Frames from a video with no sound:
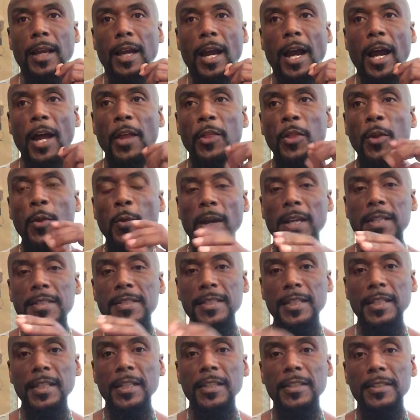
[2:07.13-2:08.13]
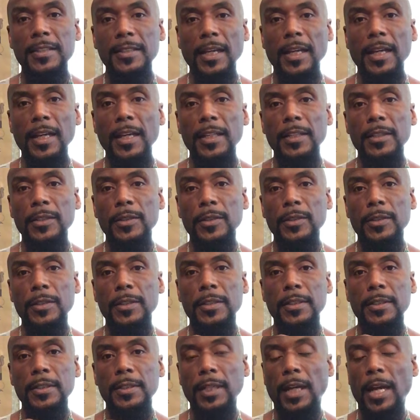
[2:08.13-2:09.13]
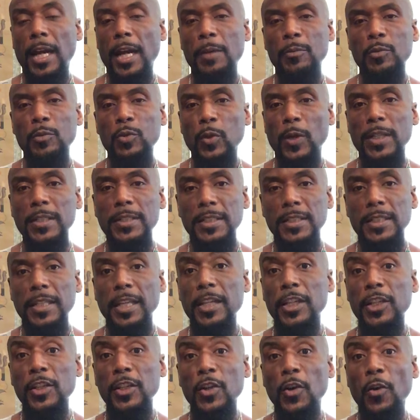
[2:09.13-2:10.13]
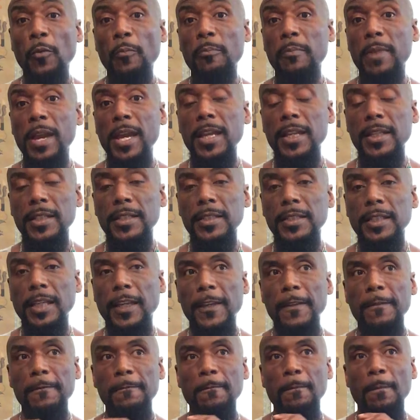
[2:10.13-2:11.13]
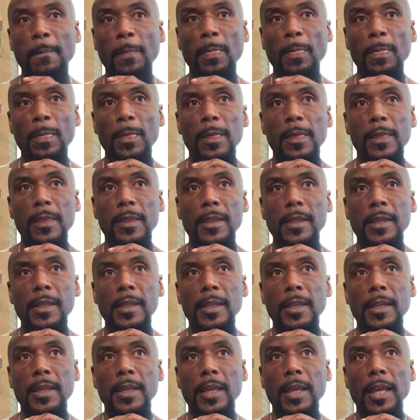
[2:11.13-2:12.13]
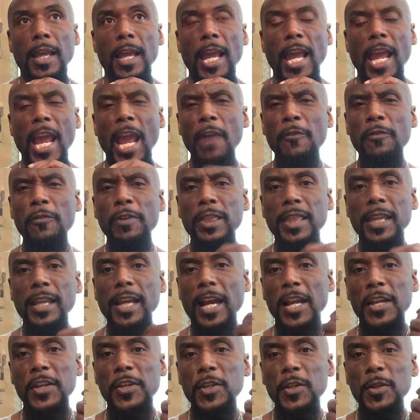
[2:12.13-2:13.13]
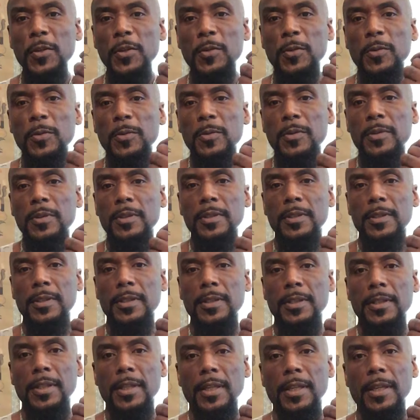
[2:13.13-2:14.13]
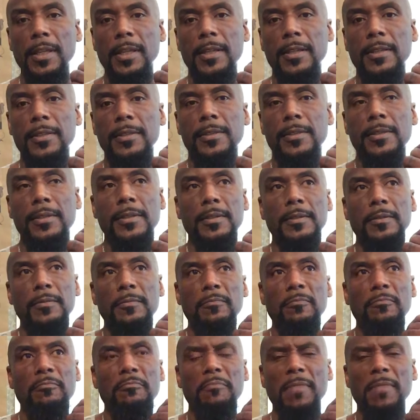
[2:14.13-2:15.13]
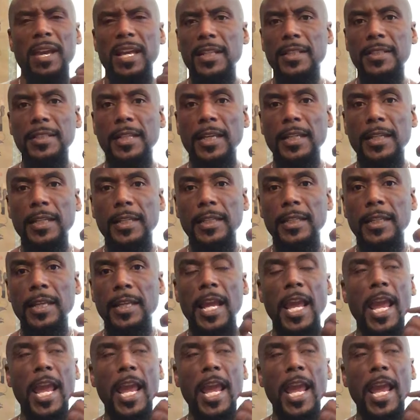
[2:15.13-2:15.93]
Although I set aside time twice a day to go meditate, everything I do is meditating.